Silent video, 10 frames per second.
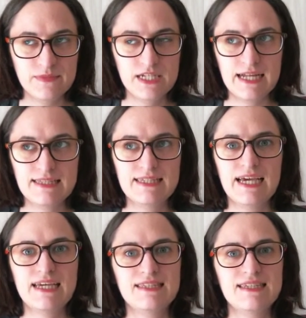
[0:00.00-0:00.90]
I'd
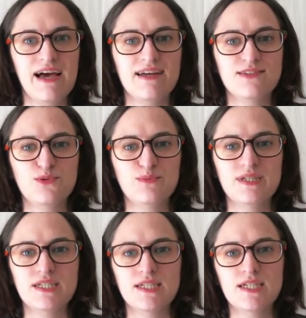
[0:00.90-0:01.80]
say it has to
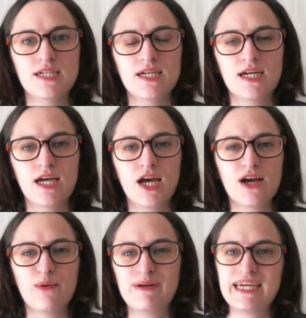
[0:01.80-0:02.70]
be
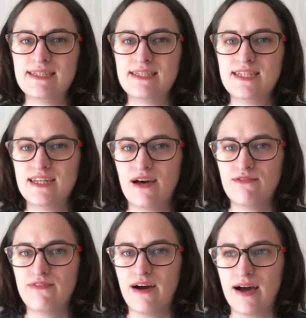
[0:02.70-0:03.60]
complicated
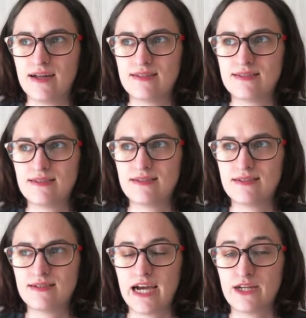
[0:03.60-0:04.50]
enough that
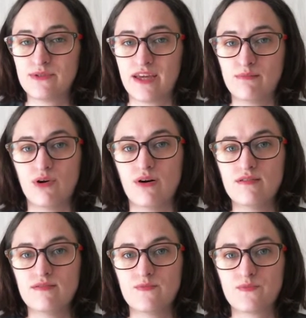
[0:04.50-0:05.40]
I don't get
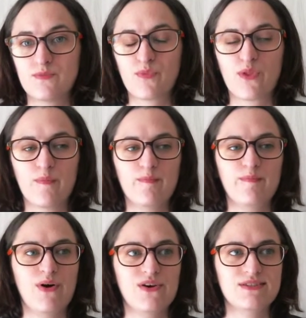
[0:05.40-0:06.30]
bored,
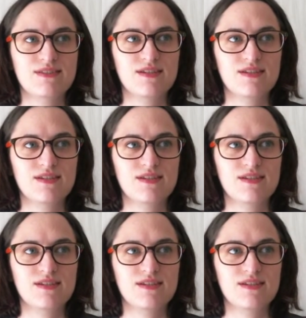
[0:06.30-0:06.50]
but